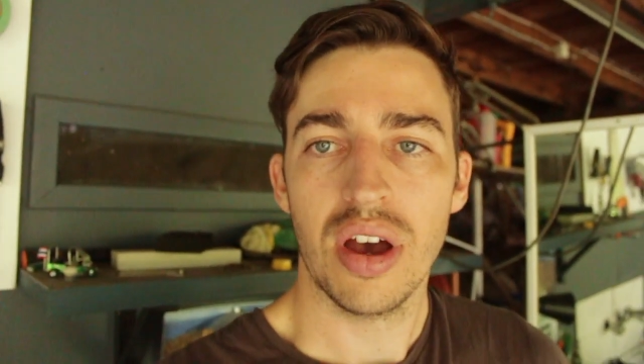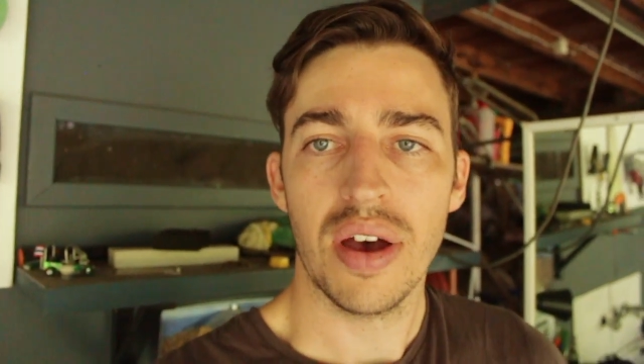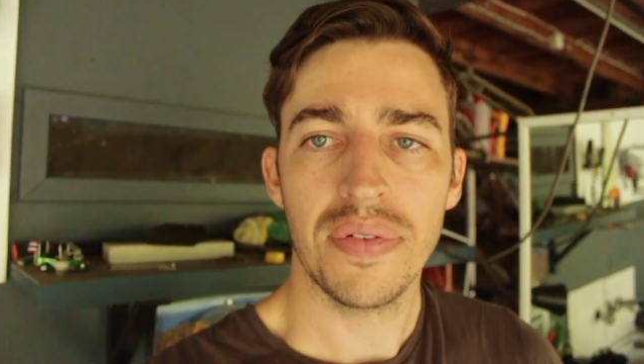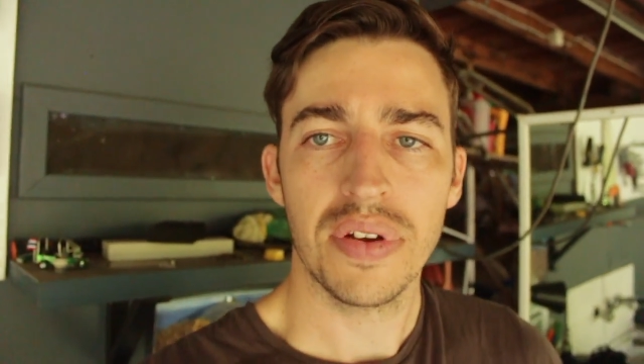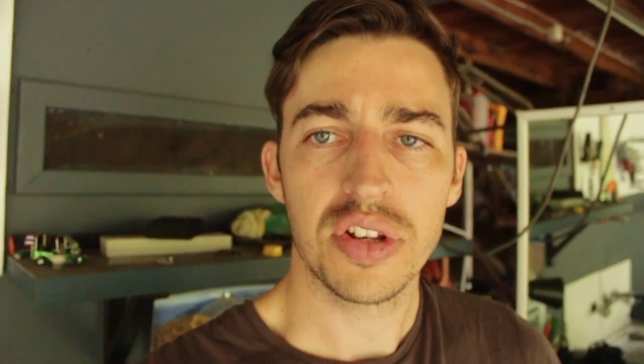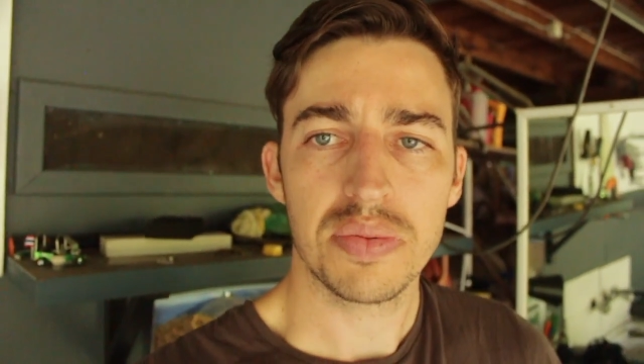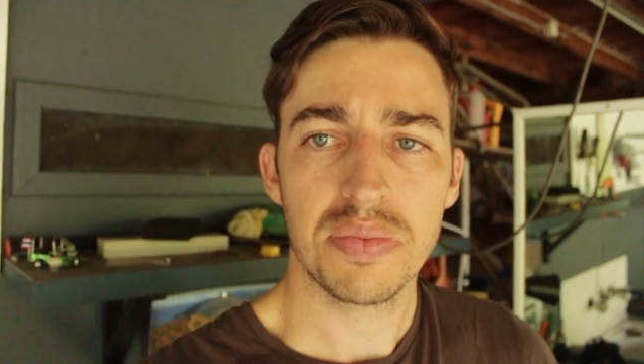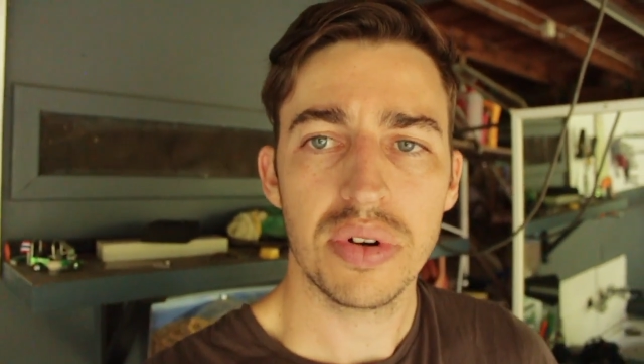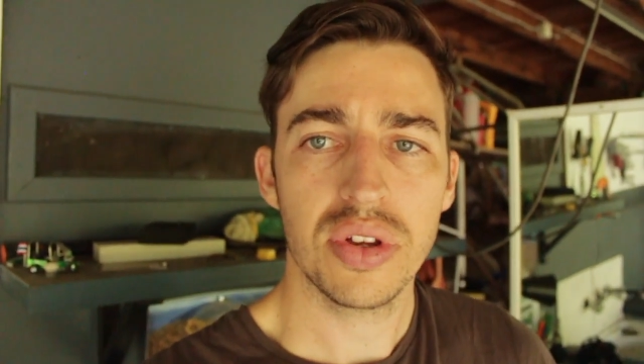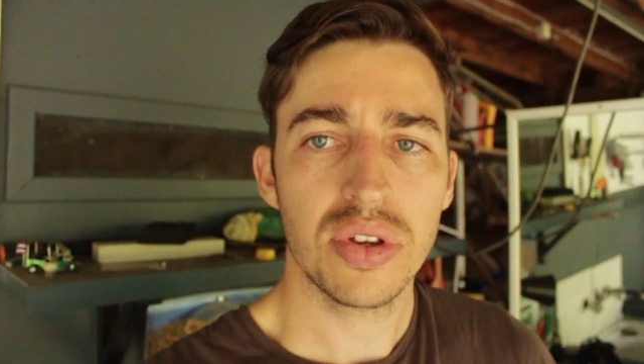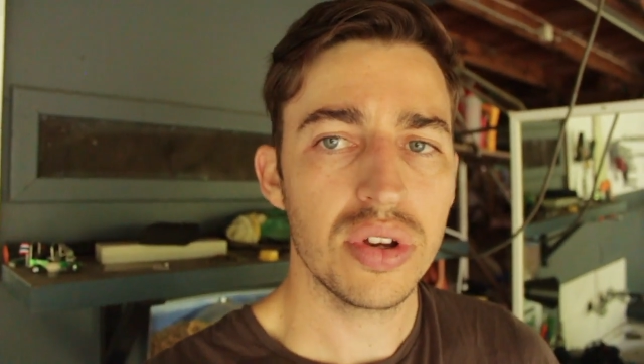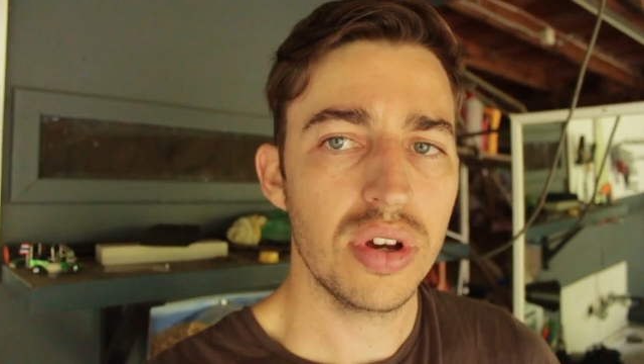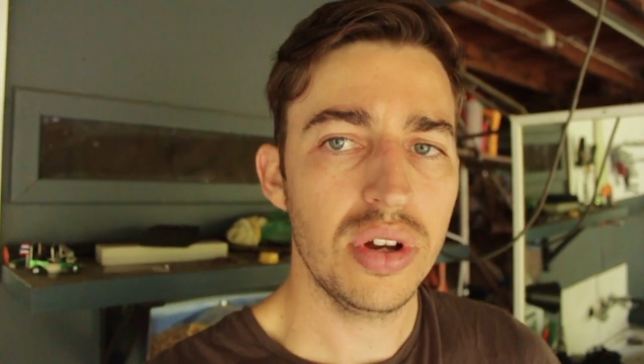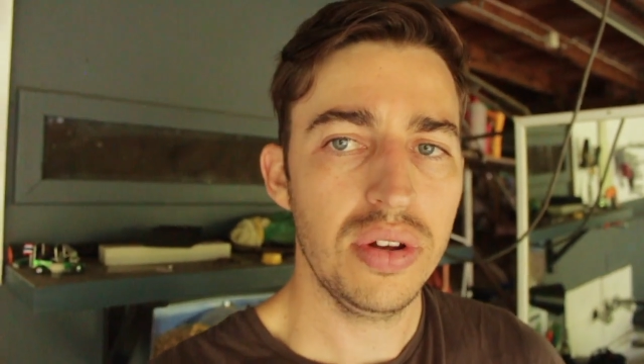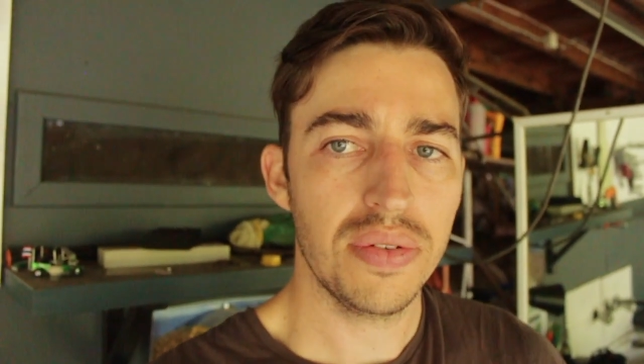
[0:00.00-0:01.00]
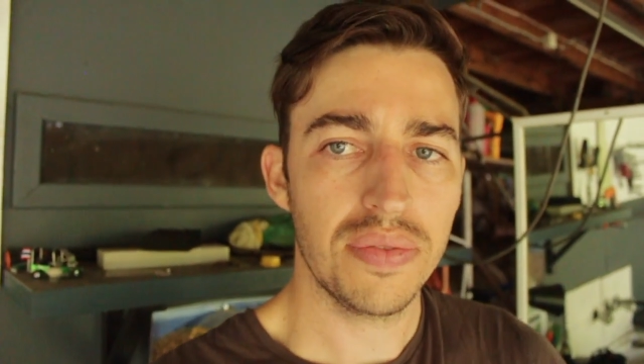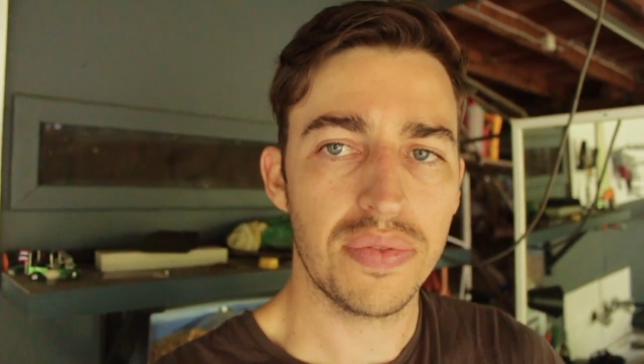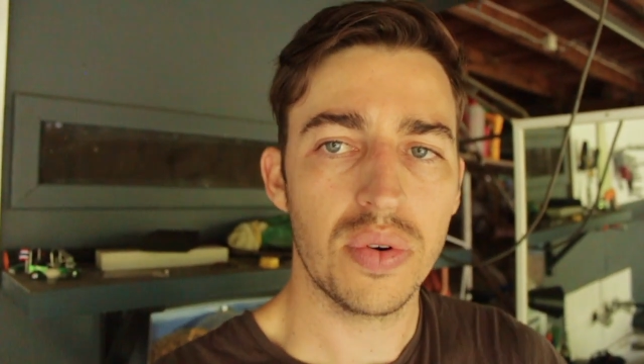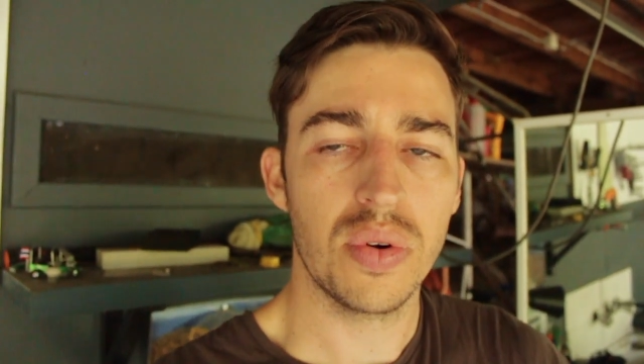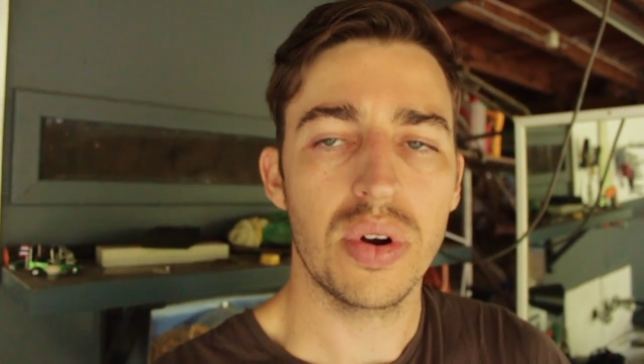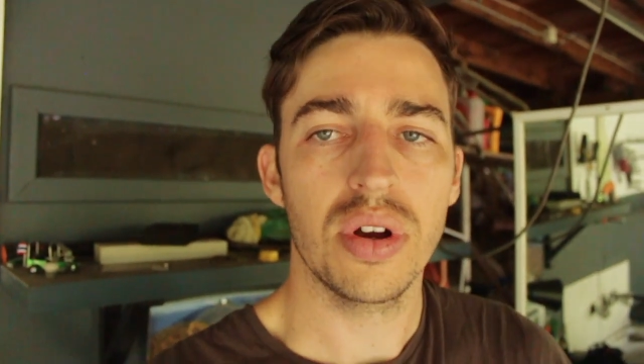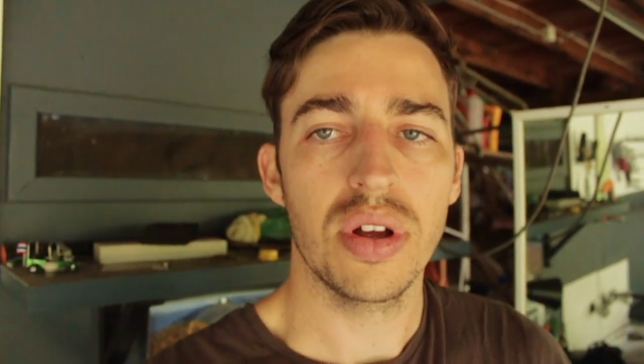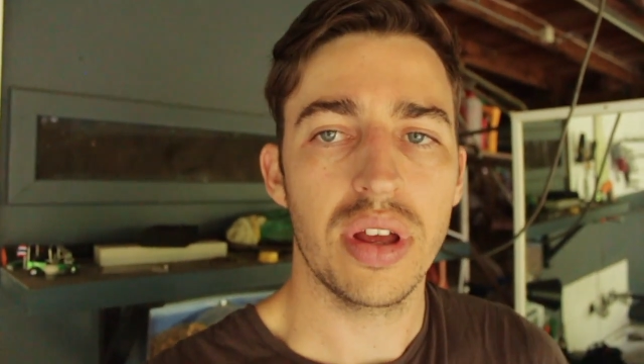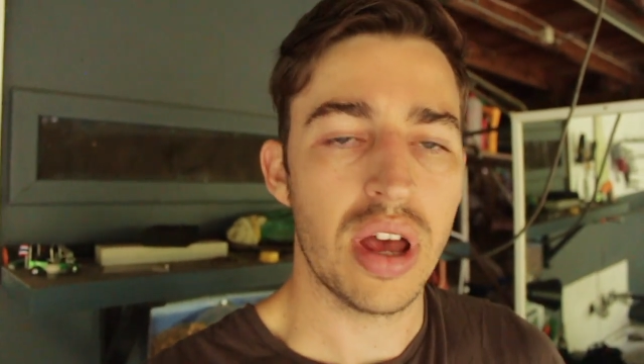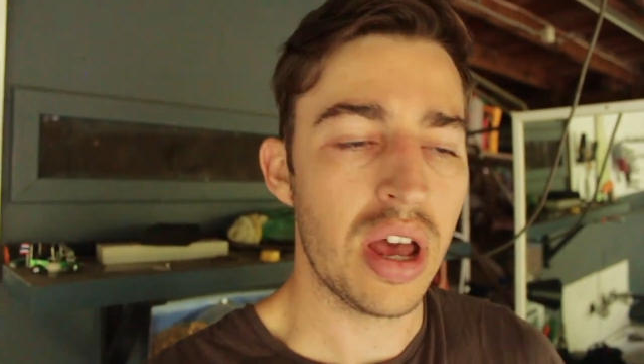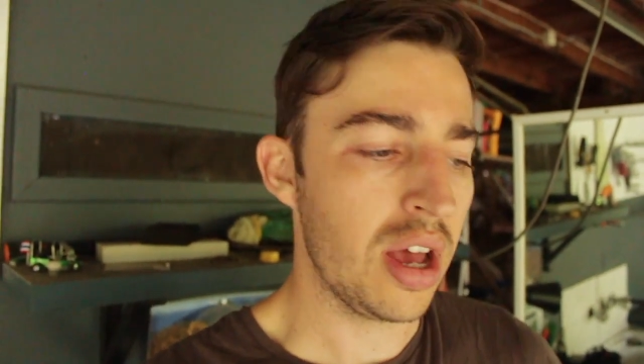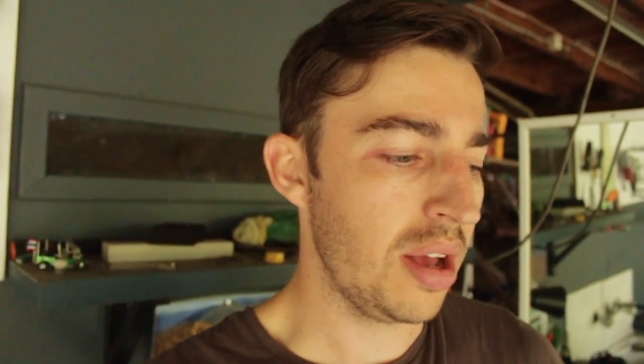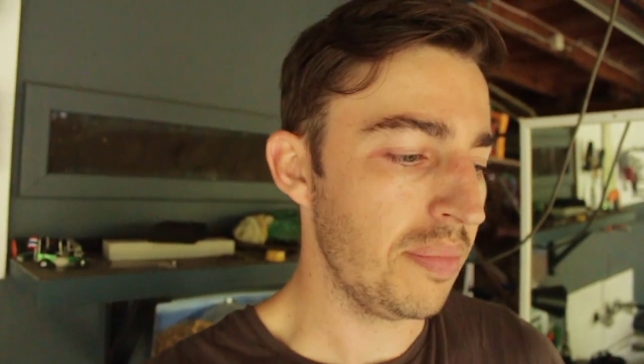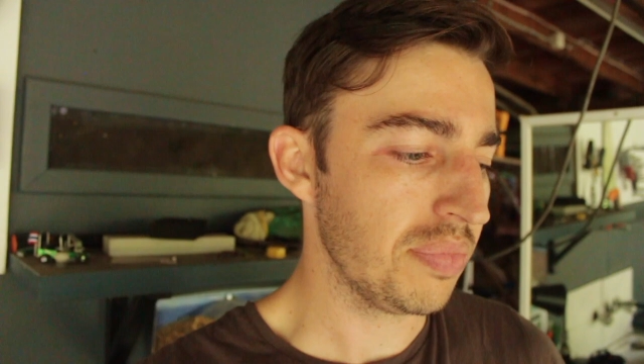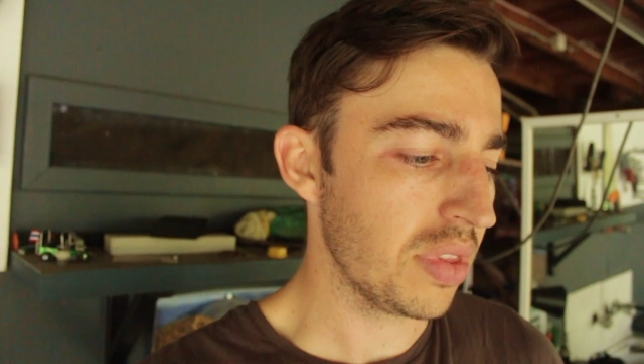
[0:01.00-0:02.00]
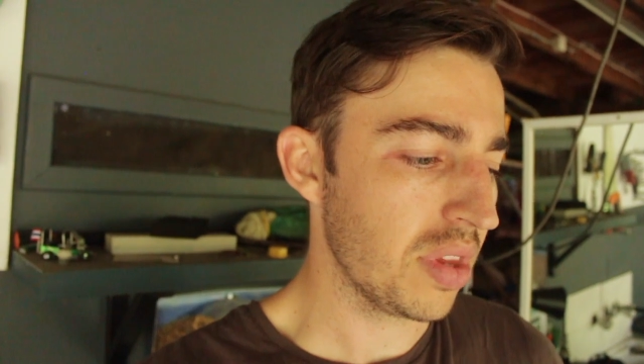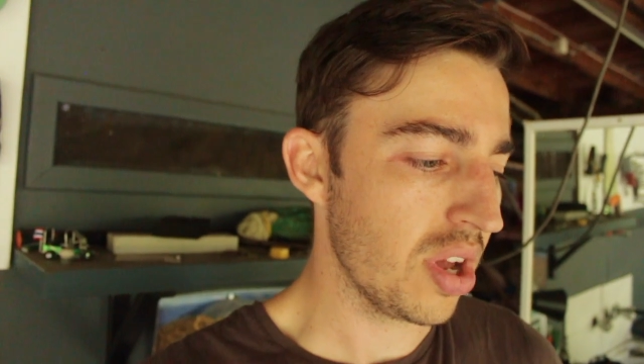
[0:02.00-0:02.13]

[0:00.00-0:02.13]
I think it's pretty good for a